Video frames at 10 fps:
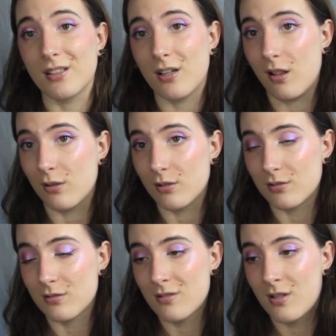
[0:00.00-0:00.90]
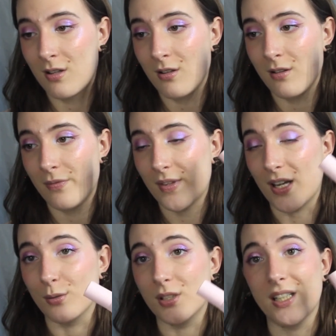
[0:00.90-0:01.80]
the color. I
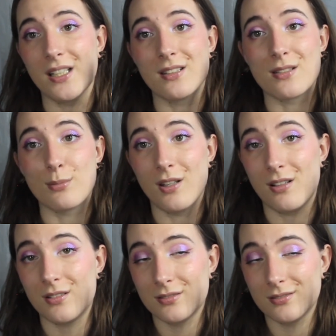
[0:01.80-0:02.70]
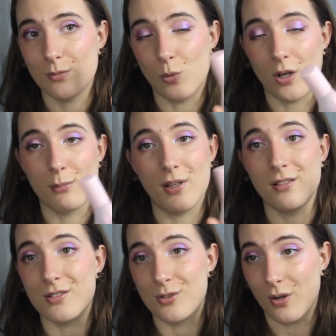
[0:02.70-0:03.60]
really like the smell.
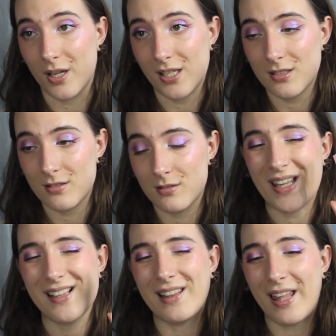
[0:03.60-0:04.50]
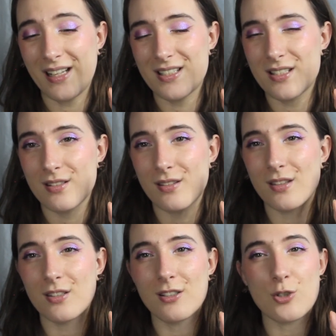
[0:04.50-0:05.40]
Watermelon is great. I liked
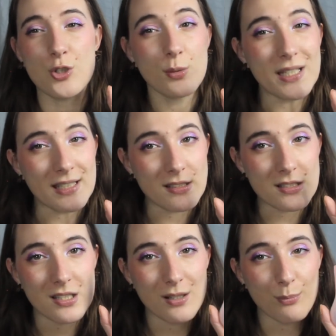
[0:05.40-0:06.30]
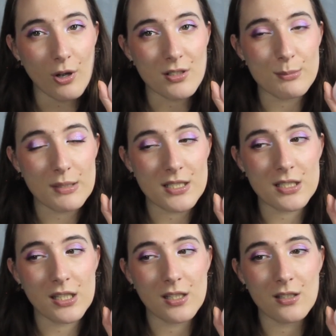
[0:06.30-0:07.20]
the dewiness that it brought to my
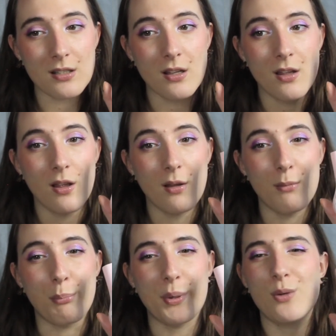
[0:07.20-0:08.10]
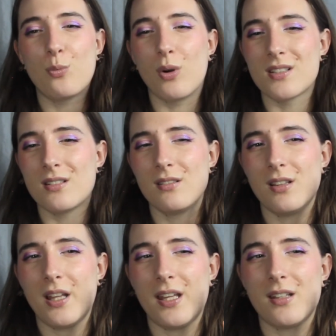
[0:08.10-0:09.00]
skin, but it wasn't
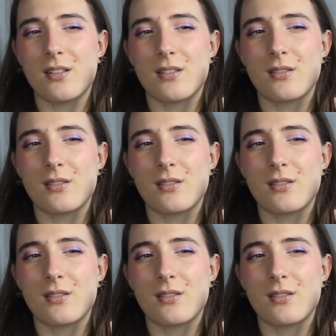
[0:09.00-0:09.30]
like